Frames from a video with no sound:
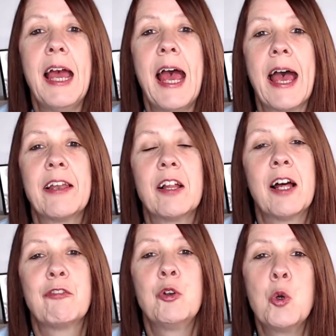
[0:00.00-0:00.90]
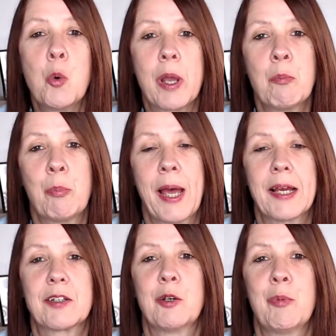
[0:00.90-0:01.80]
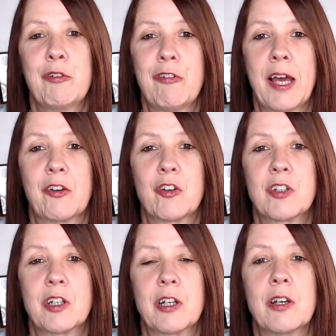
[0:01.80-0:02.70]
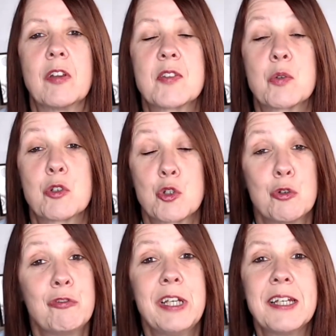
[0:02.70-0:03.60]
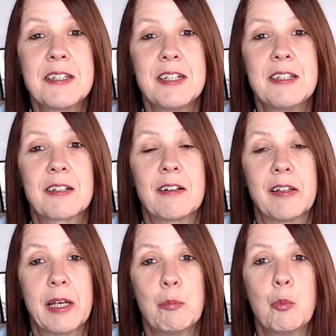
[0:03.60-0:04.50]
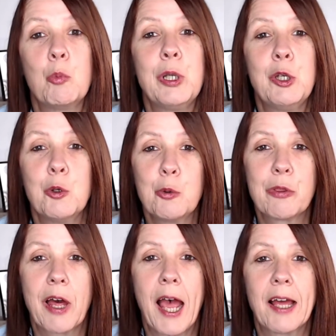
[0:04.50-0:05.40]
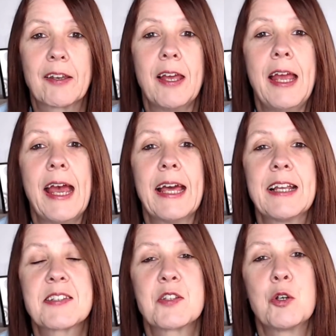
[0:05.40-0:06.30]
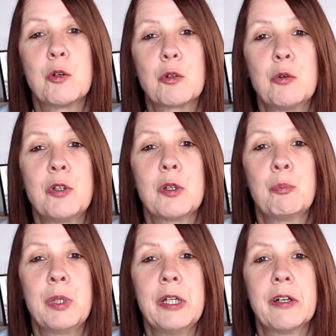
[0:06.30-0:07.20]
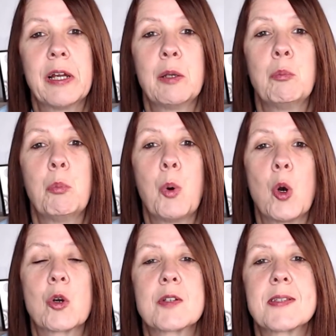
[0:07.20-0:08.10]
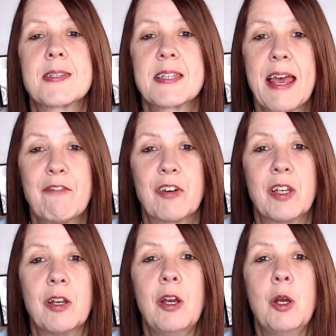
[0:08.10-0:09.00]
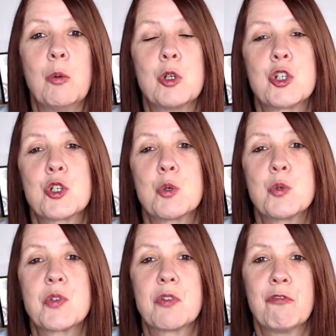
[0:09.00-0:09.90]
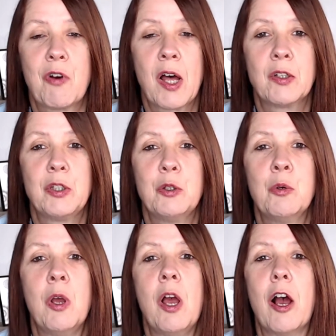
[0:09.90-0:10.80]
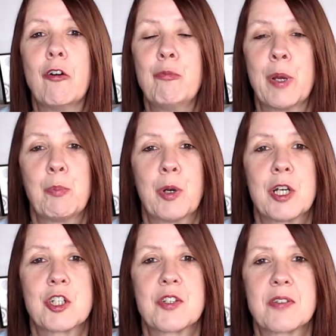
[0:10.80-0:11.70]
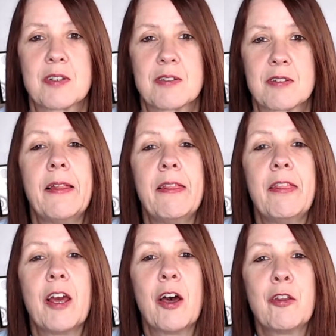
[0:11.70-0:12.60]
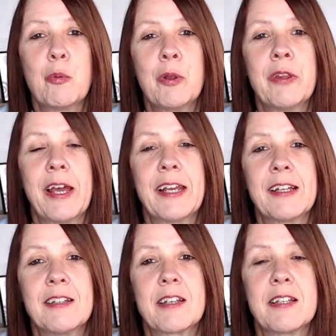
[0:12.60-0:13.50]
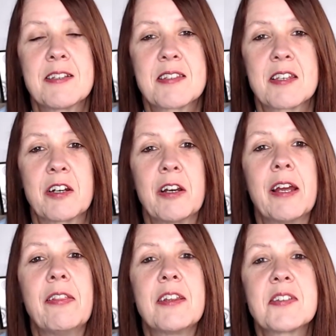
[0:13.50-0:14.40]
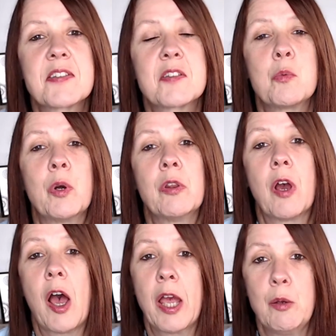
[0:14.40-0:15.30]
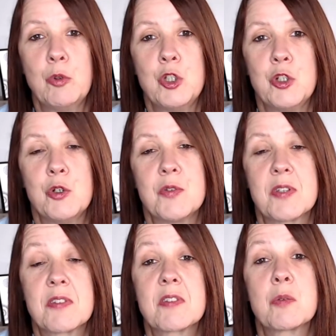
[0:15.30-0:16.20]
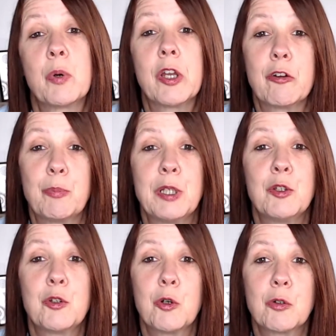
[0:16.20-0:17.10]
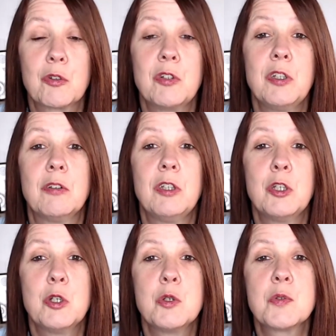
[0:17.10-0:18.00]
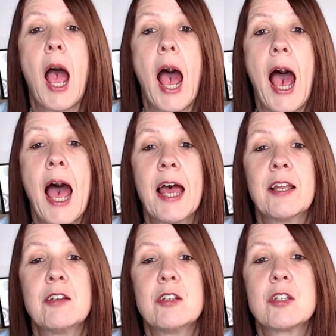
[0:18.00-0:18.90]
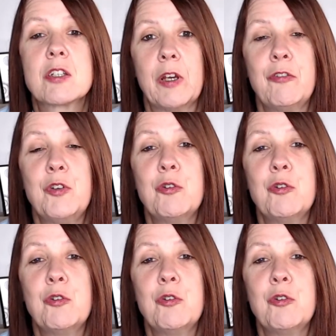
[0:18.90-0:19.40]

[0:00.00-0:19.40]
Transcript: and it'll have no impact on my VAT return. So there's no VAT to claim, we know that, and it's not going to appear in box 7, which shows the value of my purchases. The other one that I can consider, and this is the one that I would use, this is the one I've been taught to use, and if you